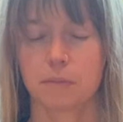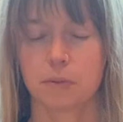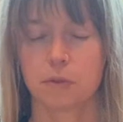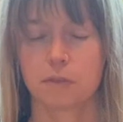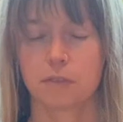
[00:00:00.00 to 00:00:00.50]

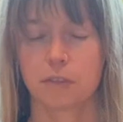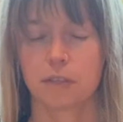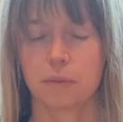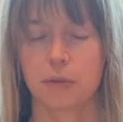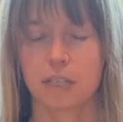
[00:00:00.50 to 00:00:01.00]
Beautiful.
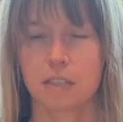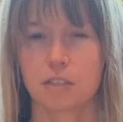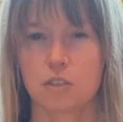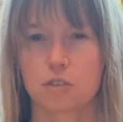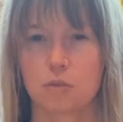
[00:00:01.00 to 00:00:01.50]
Then bring it to
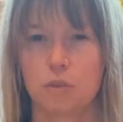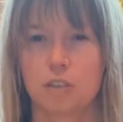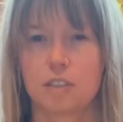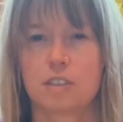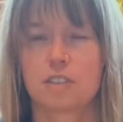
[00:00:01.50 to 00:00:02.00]
the
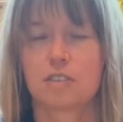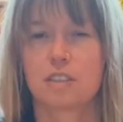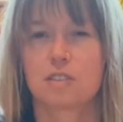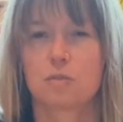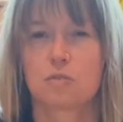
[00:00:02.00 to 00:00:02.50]
shoulders.
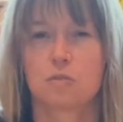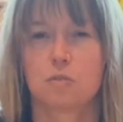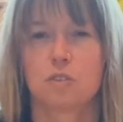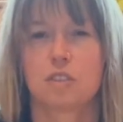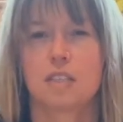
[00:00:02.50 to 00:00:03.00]
Scrunch those
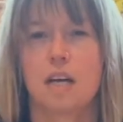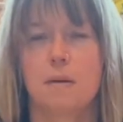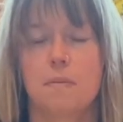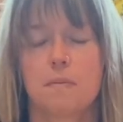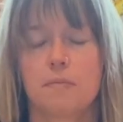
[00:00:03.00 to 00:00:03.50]
shoulders up.